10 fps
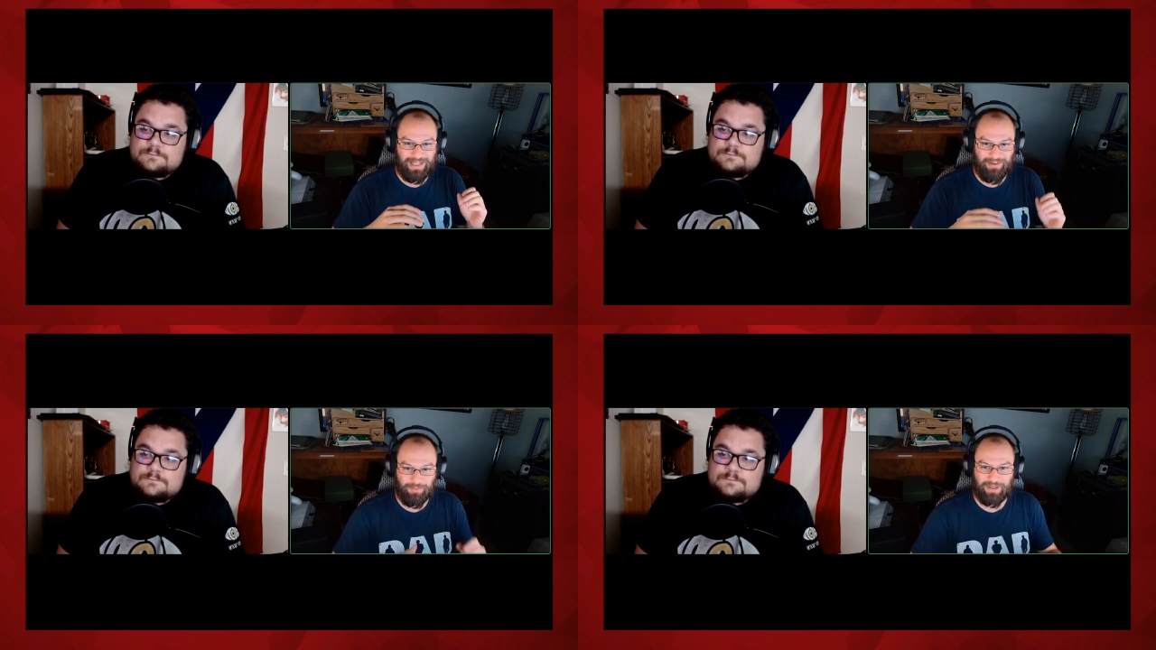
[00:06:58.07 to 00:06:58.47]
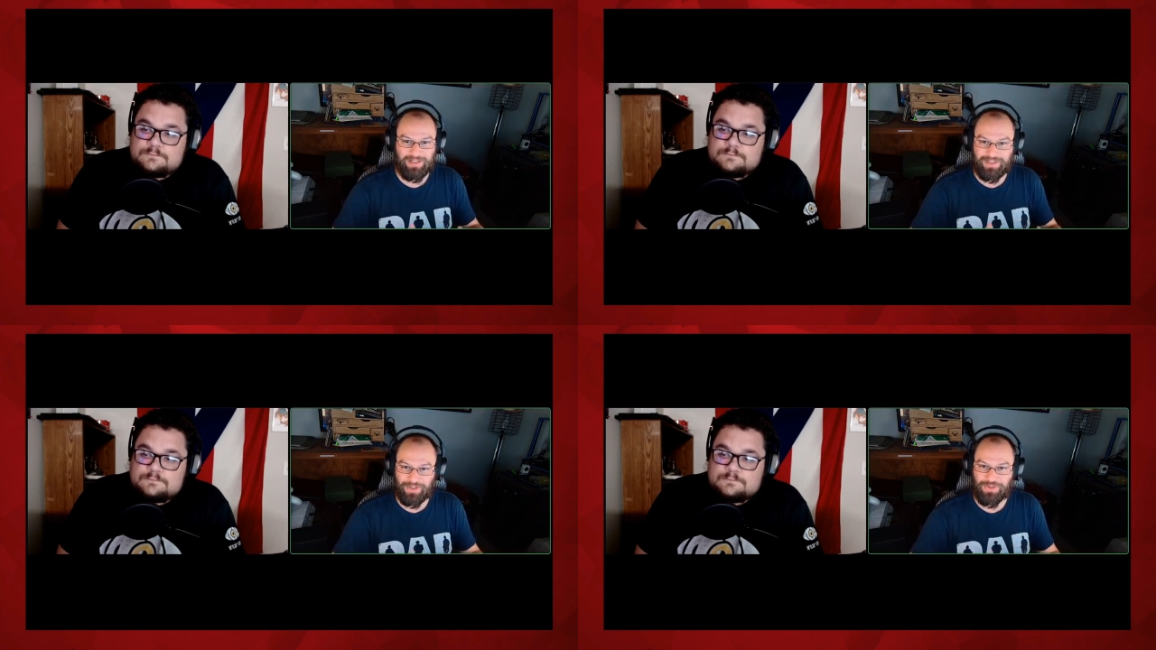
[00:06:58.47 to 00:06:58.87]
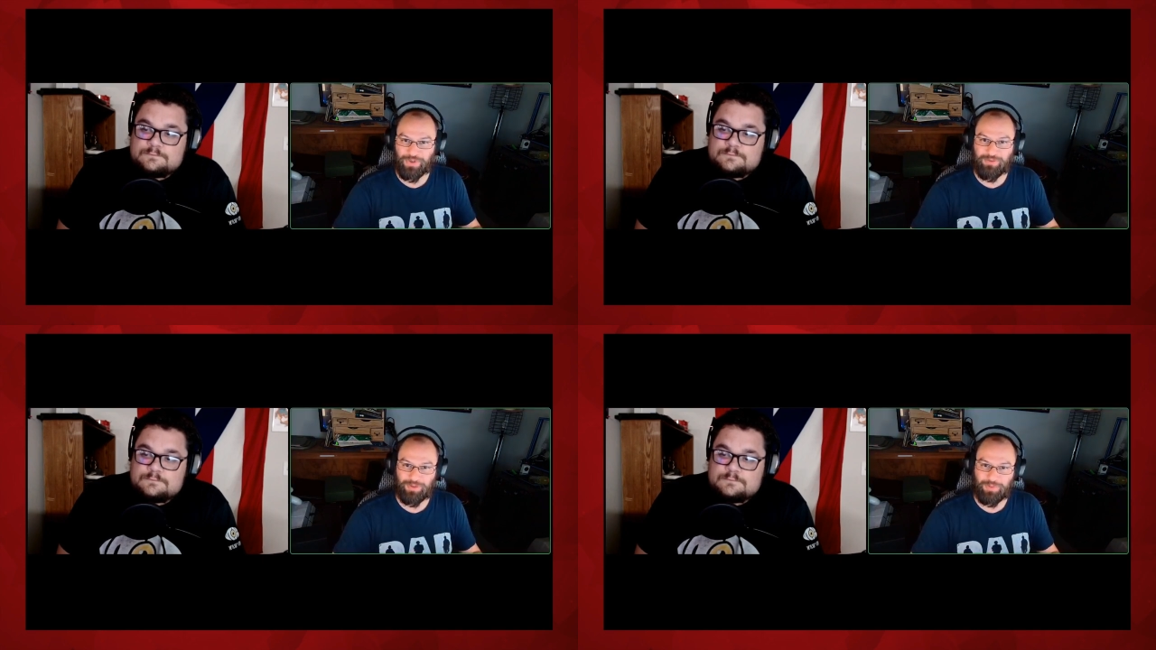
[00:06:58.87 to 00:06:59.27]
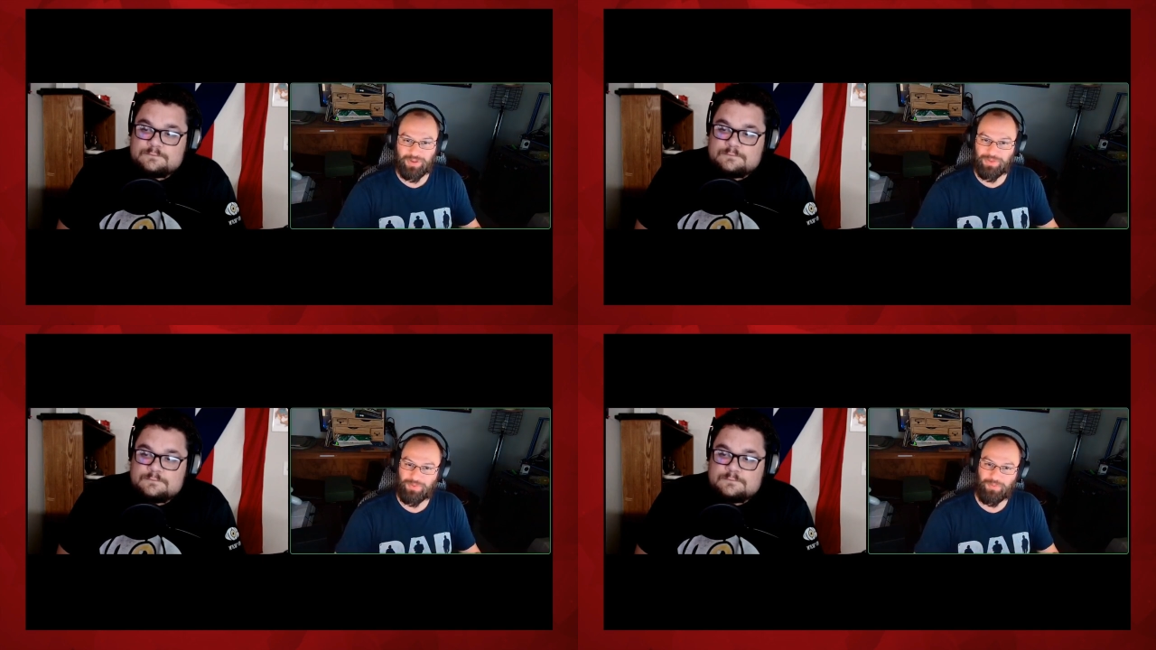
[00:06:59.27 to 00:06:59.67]
Speaker 1: everybody starts over
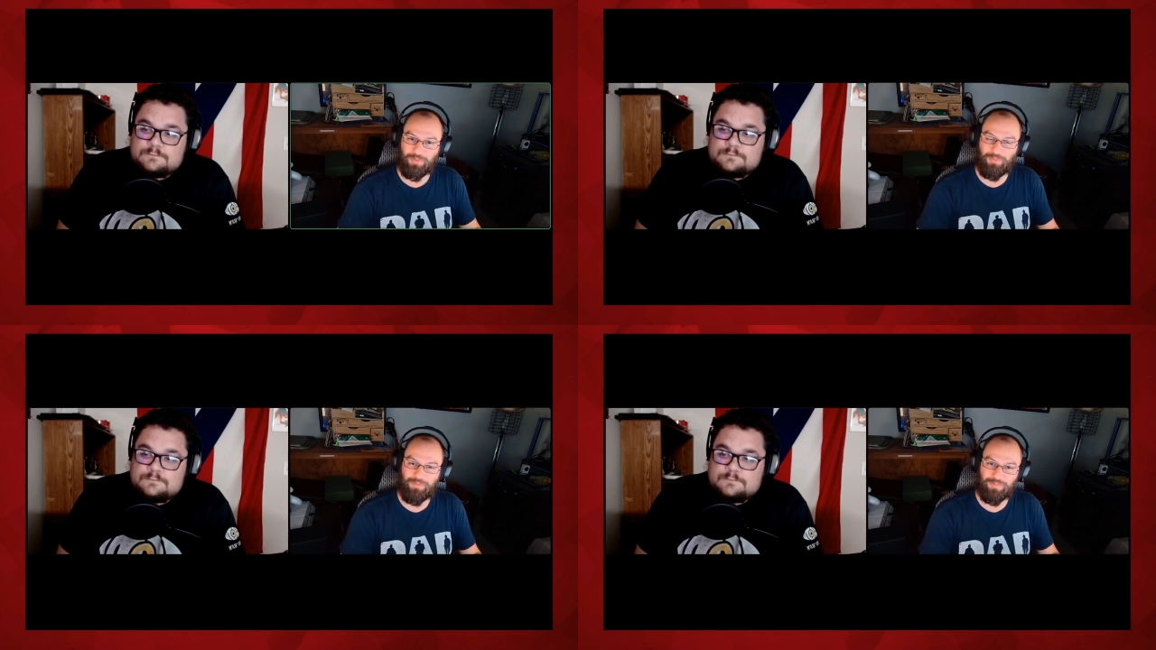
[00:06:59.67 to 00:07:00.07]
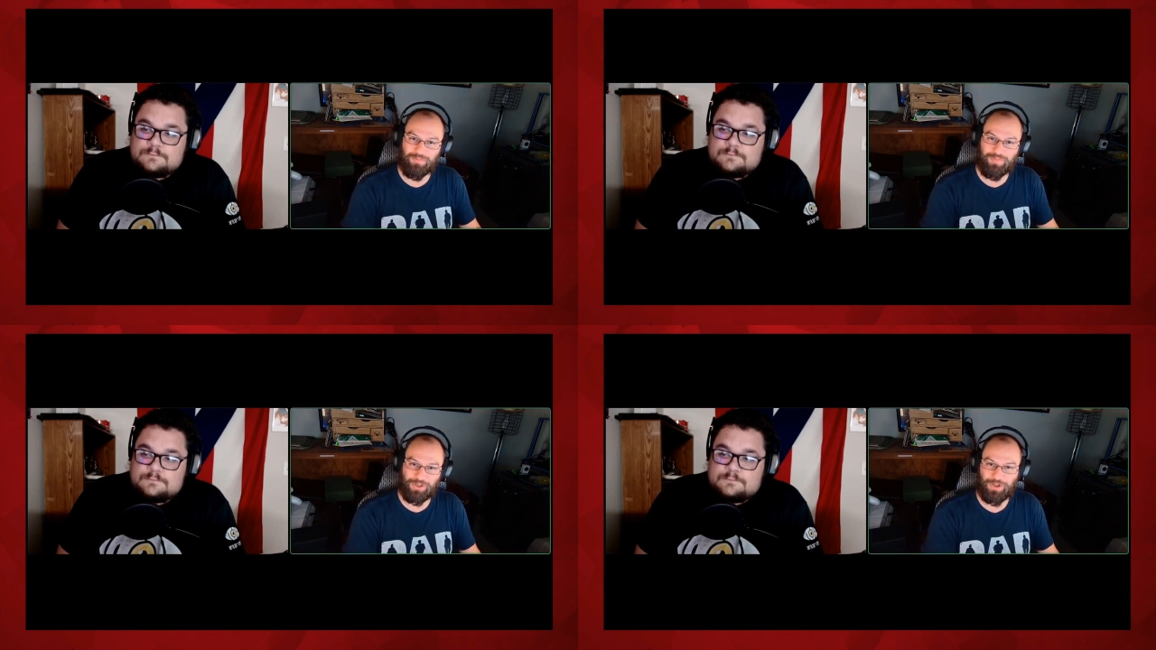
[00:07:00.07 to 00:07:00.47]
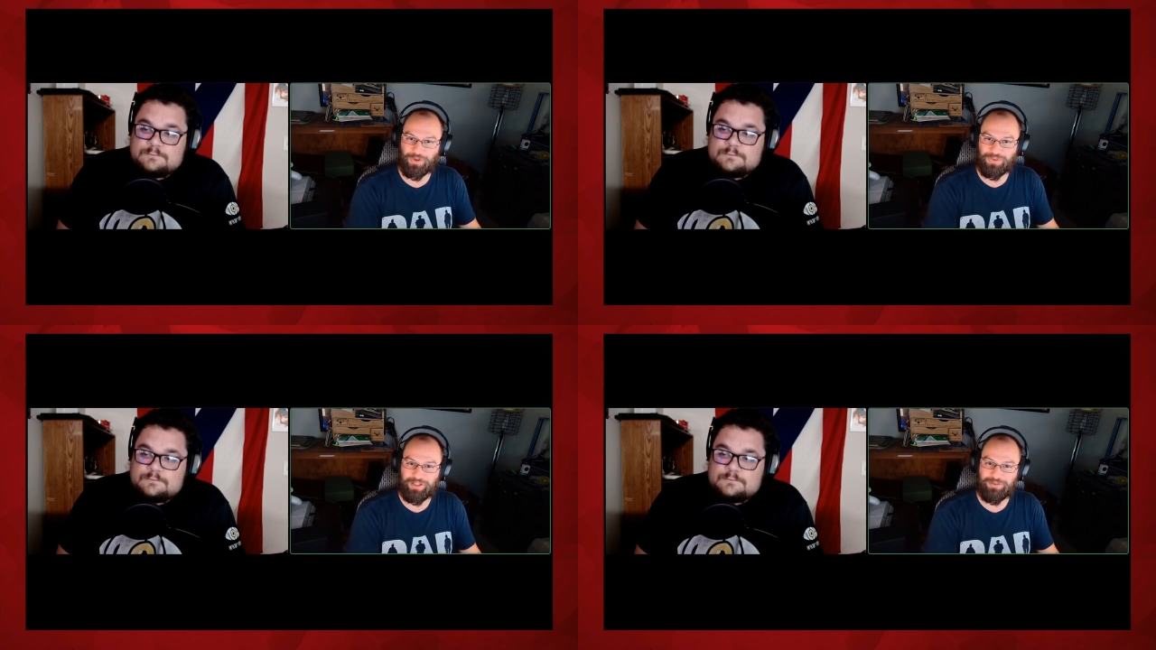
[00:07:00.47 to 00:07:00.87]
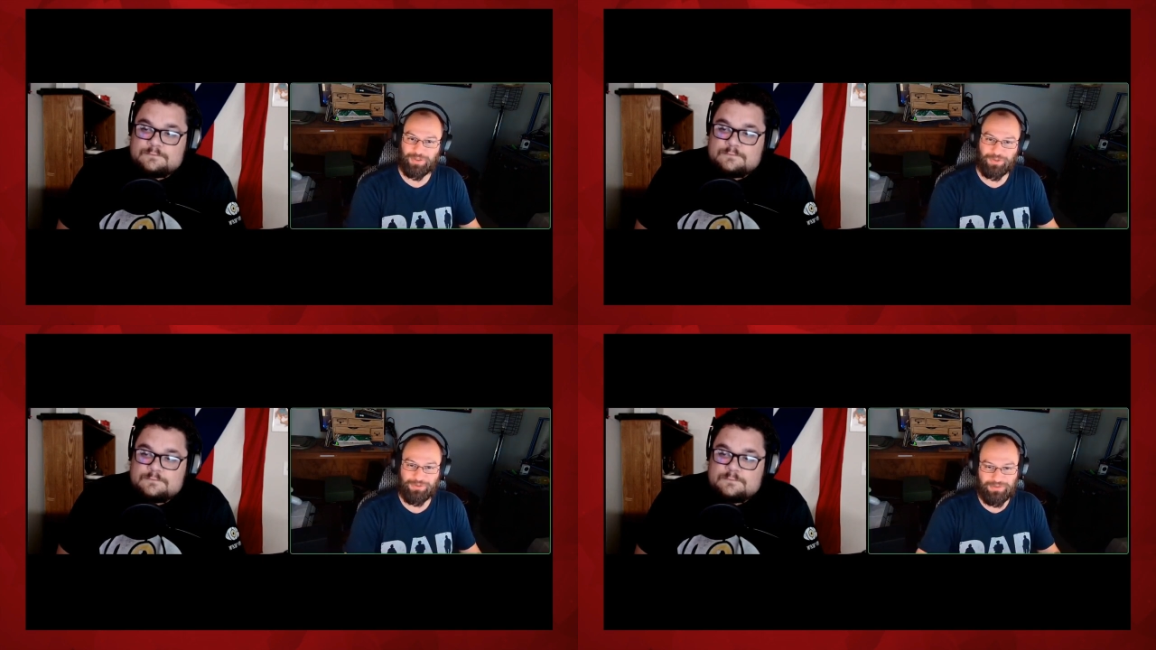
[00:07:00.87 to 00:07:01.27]
with their current life total